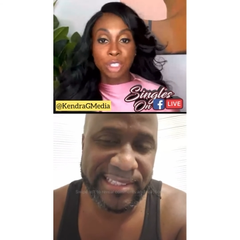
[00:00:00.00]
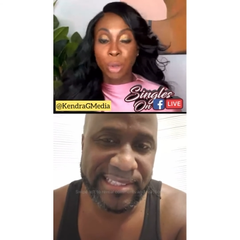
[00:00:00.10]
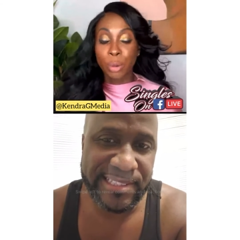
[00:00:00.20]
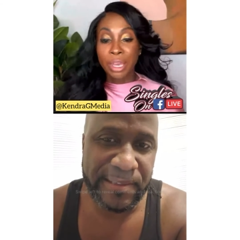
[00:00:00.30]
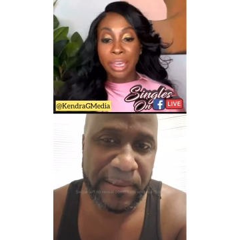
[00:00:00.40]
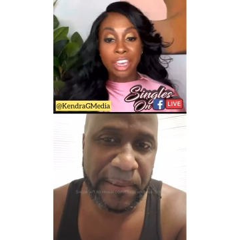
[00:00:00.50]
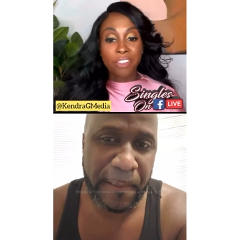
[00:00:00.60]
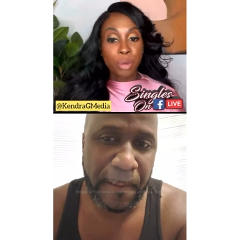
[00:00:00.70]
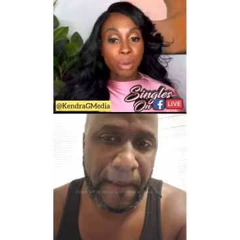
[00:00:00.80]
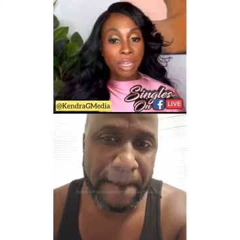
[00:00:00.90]
Speaker 1: so
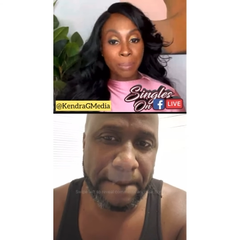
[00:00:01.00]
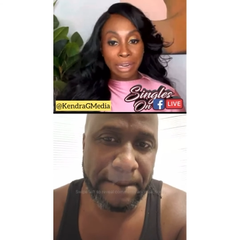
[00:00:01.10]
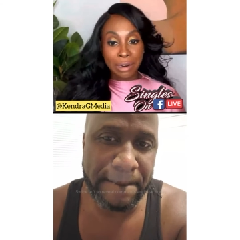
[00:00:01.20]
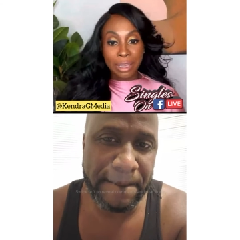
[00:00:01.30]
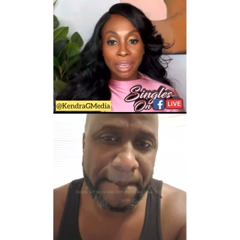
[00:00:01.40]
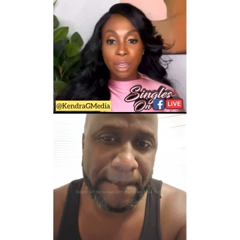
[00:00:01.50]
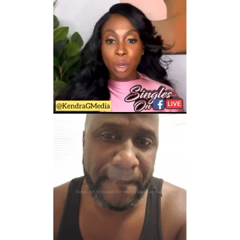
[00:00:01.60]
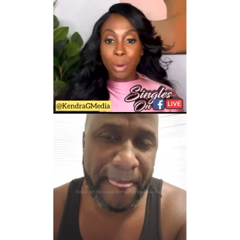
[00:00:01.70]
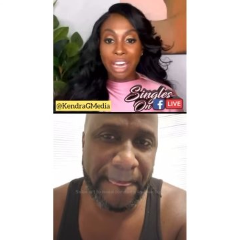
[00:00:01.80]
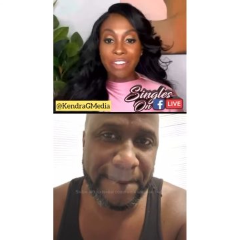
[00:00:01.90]
if you get married again
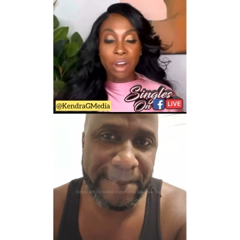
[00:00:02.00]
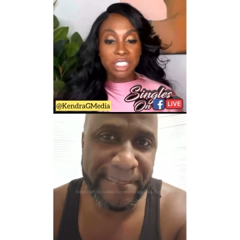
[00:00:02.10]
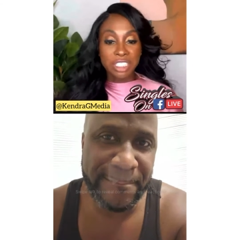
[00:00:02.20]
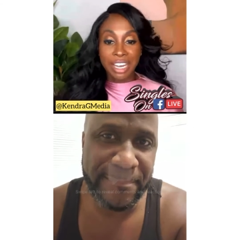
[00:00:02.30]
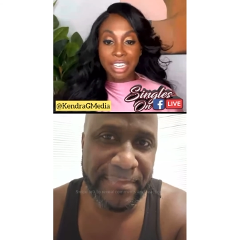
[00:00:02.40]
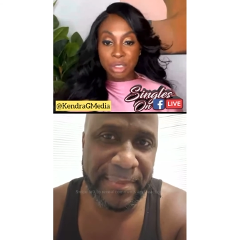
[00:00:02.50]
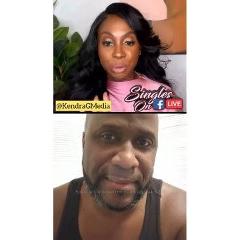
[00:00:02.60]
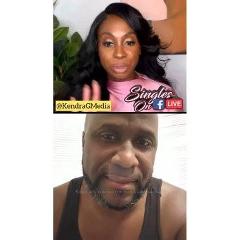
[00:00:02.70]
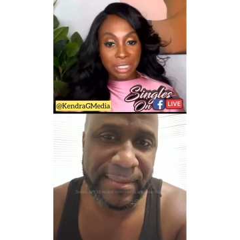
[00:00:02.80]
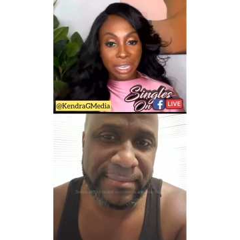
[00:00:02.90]
your wife all she got to
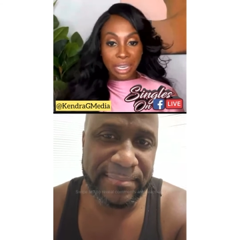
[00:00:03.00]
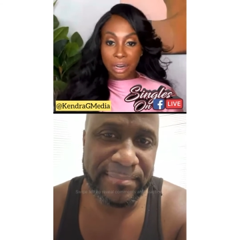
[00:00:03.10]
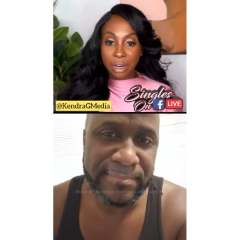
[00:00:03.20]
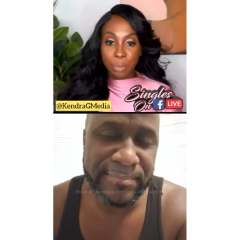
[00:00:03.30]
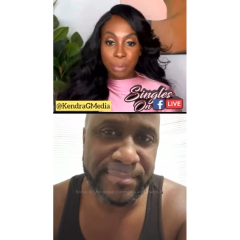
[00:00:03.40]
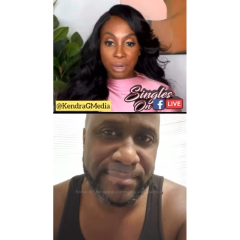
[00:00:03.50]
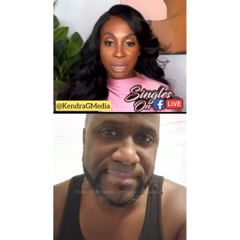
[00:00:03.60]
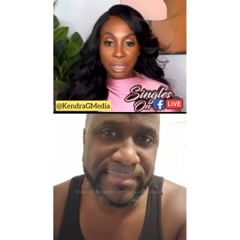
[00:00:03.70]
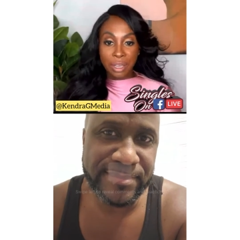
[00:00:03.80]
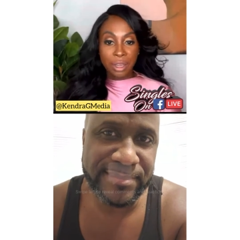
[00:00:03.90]
do is take care of her
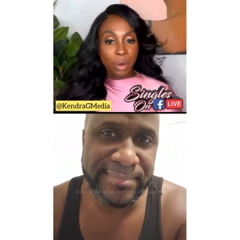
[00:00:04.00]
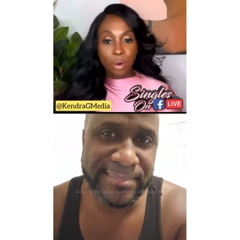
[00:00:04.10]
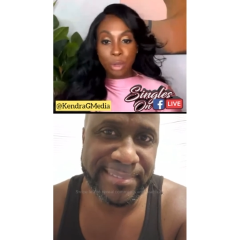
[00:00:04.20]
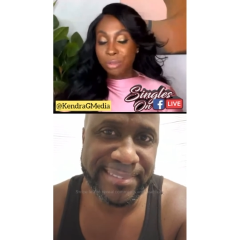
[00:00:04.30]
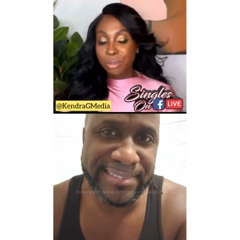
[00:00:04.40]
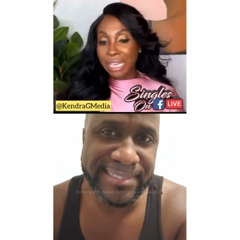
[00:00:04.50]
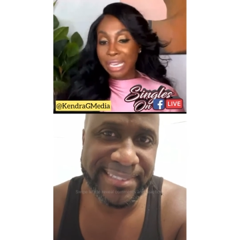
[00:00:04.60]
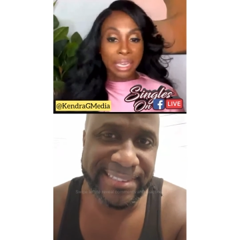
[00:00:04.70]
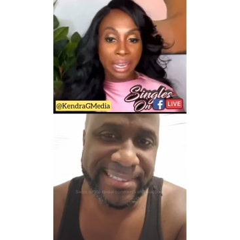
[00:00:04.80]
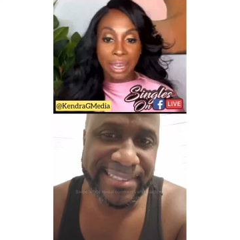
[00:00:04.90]
pretty or you taking
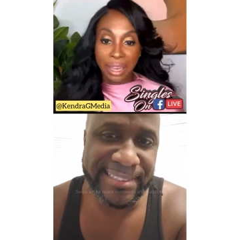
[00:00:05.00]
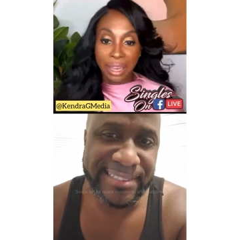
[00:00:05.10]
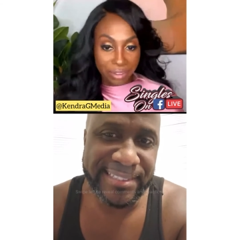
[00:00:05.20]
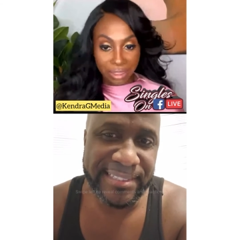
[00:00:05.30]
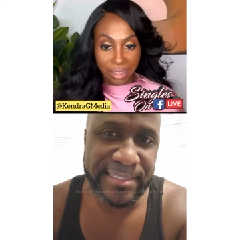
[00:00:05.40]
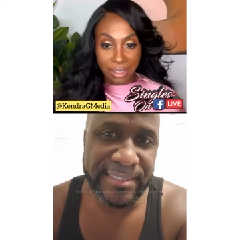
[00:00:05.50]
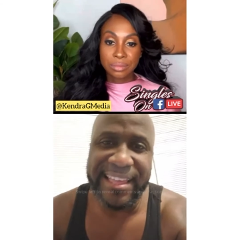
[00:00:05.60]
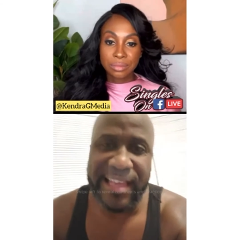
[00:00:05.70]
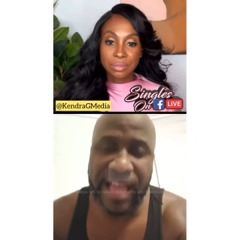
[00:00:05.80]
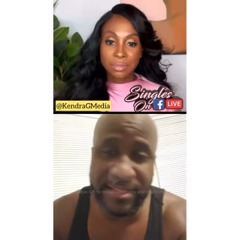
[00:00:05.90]
care of everything?
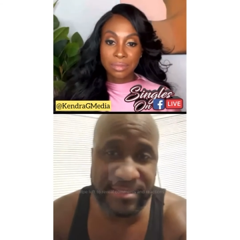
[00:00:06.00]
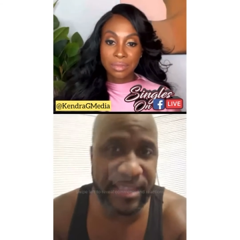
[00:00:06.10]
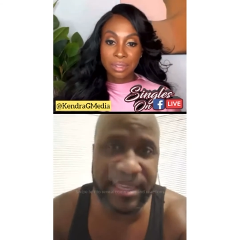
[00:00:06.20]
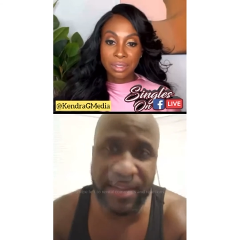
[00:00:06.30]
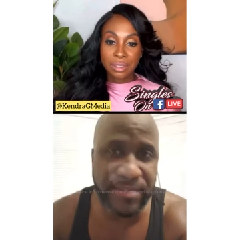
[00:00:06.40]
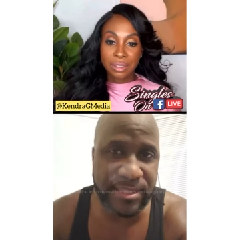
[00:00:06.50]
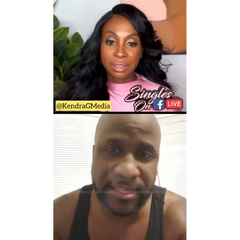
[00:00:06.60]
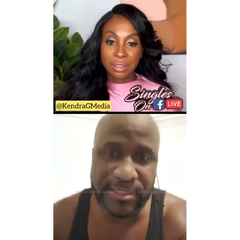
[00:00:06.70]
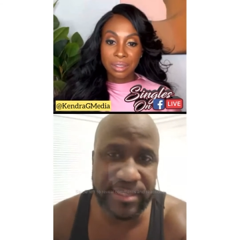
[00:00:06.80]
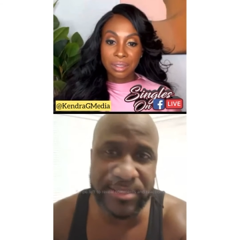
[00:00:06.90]
Speaker 2: I take
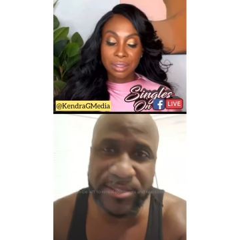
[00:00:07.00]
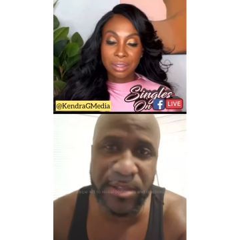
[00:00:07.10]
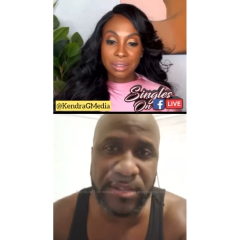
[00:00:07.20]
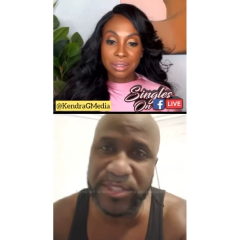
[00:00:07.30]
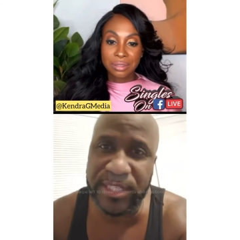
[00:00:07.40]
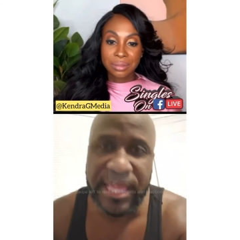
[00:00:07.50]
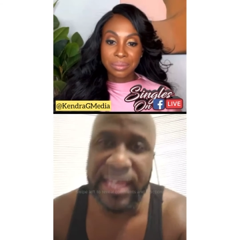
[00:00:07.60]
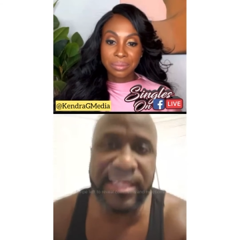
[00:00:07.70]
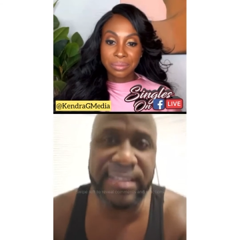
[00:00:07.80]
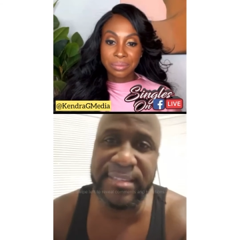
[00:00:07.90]
everything. That's all. If she
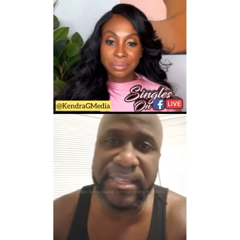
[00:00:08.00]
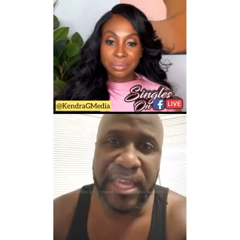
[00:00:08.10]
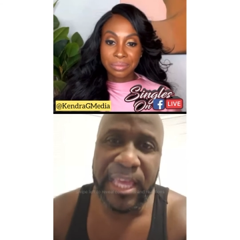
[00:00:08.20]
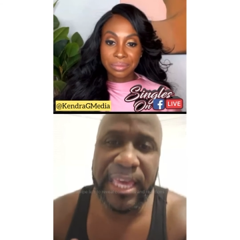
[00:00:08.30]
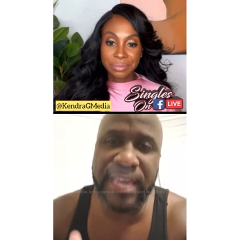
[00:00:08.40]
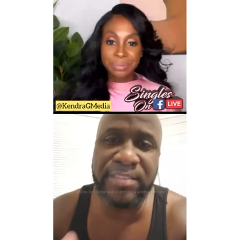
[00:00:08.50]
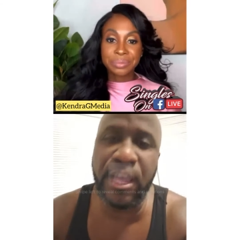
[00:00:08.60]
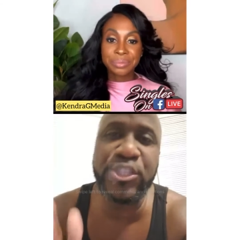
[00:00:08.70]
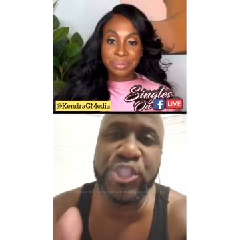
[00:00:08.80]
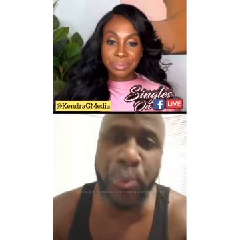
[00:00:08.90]
listen, it's
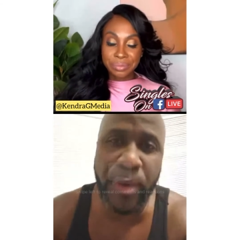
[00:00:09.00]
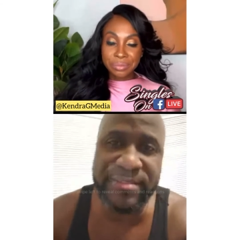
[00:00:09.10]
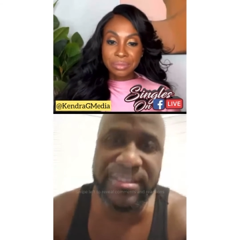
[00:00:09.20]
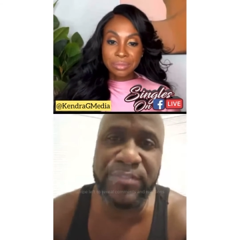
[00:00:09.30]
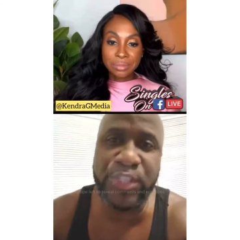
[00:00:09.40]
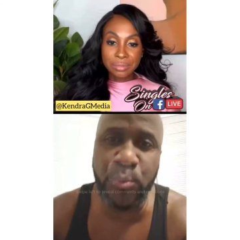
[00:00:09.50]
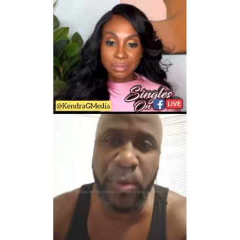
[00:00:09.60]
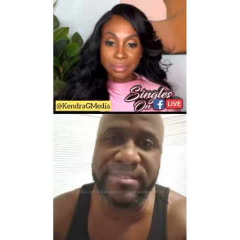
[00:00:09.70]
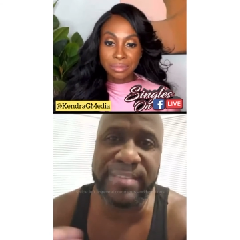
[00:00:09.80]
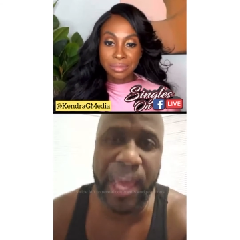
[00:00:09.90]
her choice if she
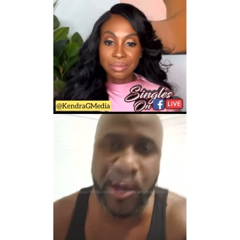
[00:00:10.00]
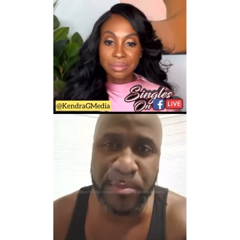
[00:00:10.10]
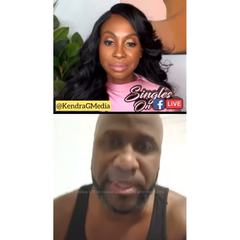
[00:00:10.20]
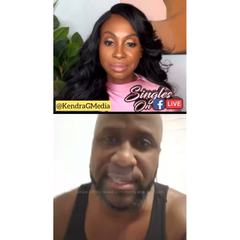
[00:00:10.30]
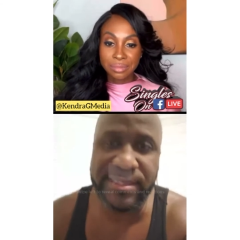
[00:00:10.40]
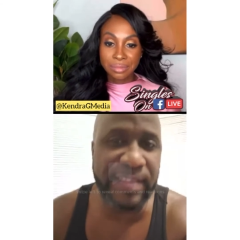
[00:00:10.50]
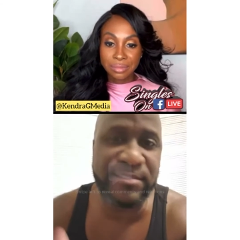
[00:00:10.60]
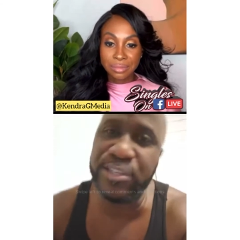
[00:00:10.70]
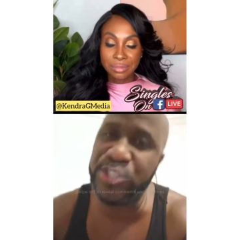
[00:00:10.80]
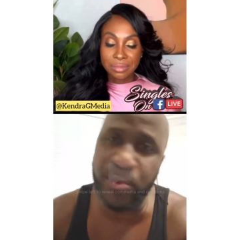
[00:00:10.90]
wants to help me. That's
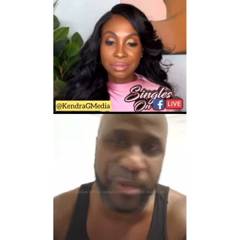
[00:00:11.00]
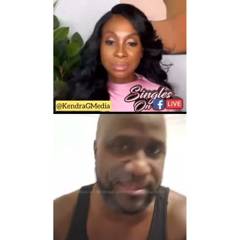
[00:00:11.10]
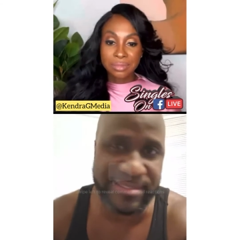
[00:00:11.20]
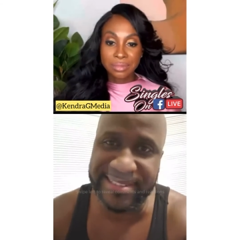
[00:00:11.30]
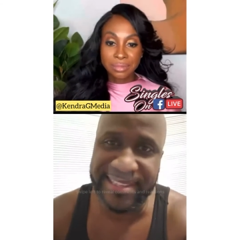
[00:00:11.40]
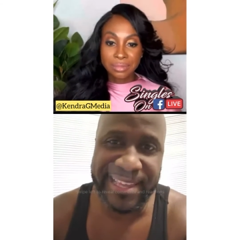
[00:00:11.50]
her choice.